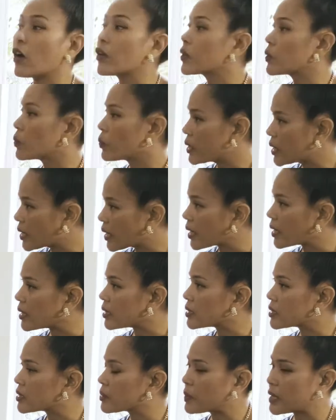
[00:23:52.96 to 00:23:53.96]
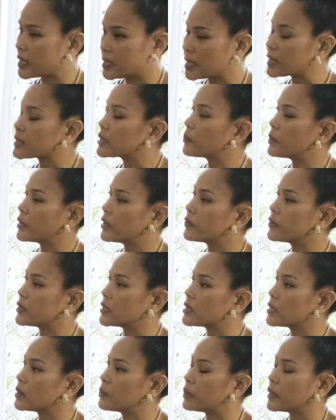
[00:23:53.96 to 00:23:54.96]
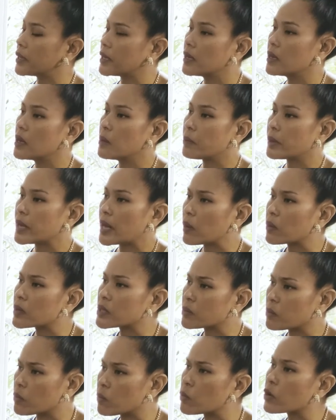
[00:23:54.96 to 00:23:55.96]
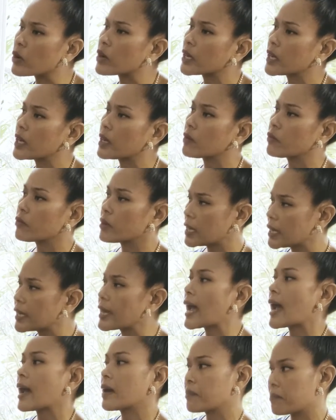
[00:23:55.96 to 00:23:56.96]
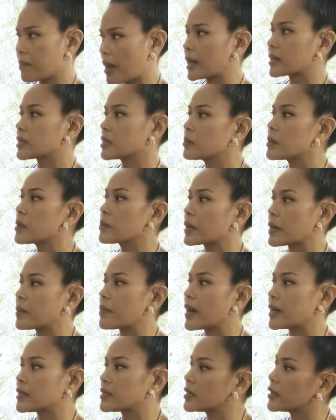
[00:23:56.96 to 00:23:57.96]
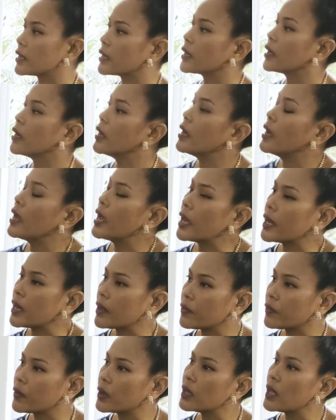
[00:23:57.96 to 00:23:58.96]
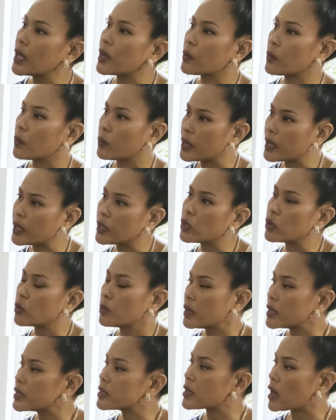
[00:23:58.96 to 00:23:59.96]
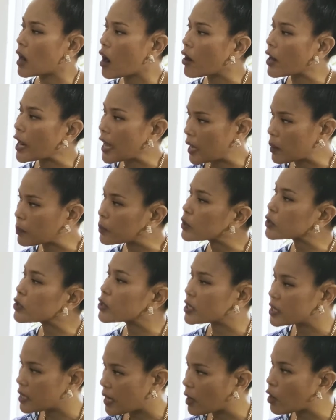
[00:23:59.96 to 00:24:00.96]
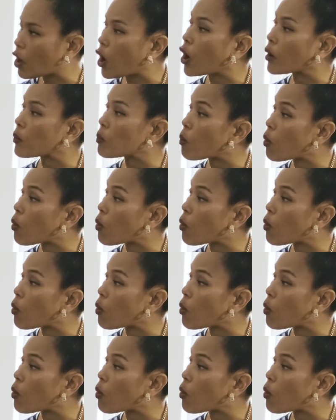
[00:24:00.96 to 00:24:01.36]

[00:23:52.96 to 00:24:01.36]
on the weekends. It takes a bit of discipline, but I was working really at maximum capacity. Yeah. And I feel like we humans are able to take on